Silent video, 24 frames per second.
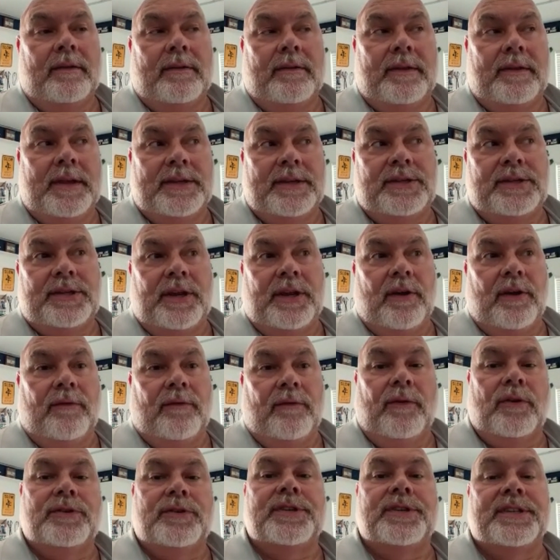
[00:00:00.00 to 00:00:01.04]
this year
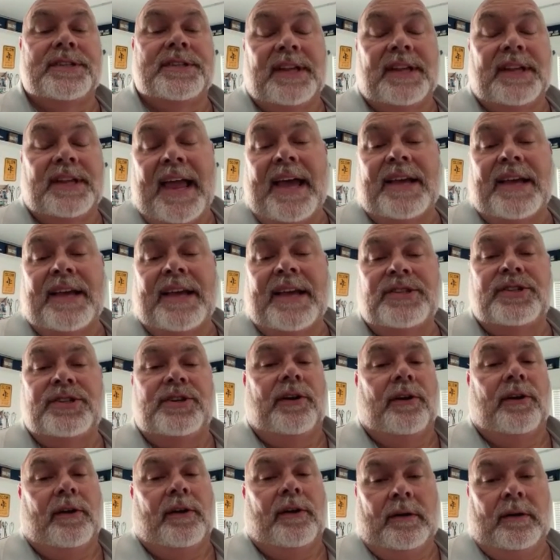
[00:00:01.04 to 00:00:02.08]
versus last
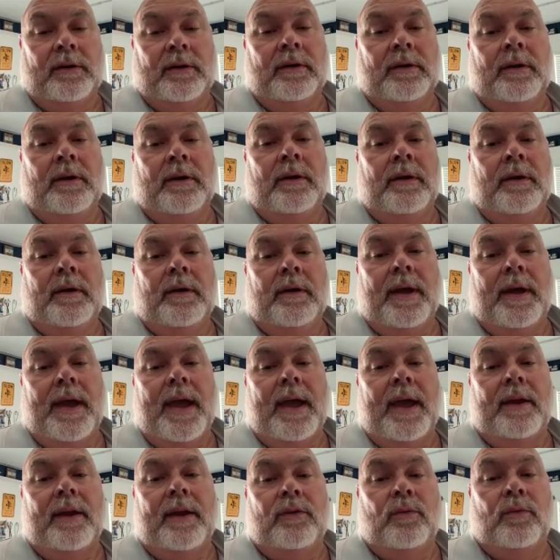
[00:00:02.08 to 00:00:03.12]
year.
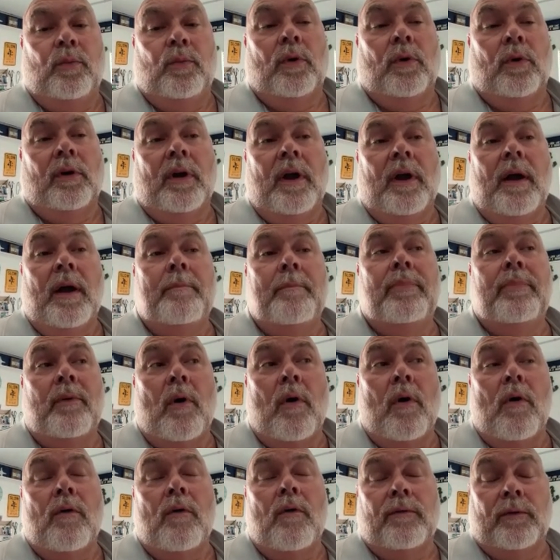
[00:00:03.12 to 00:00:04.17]
And we're up
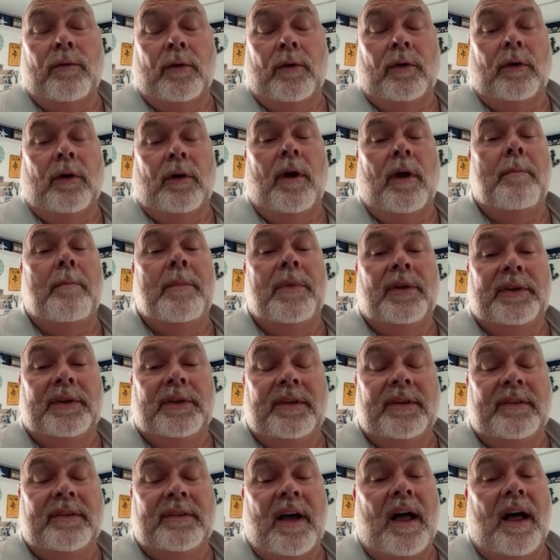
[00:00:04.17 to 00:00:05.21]
over a
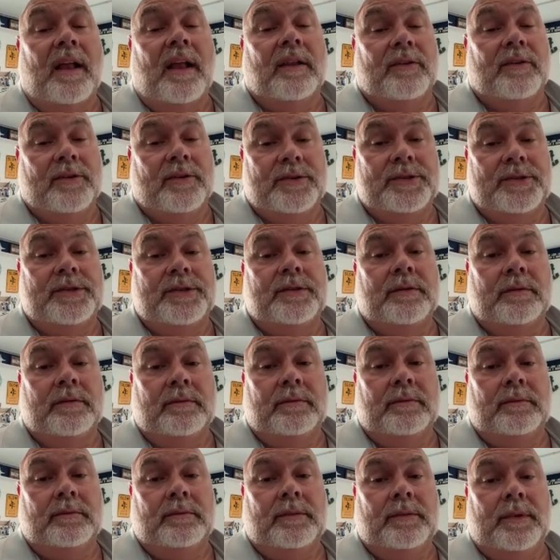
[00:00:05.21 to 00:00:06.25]
million dollars
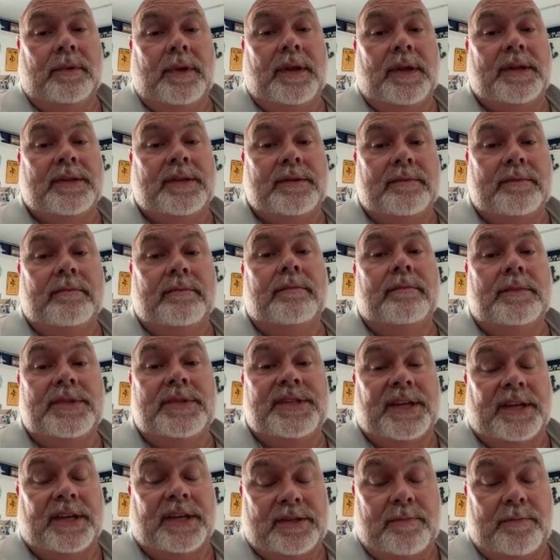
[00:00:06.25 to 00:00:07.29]
in
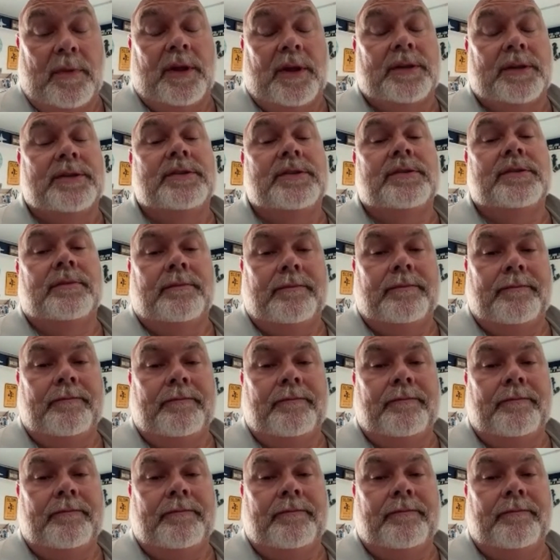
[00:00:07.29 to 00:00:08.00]
six months.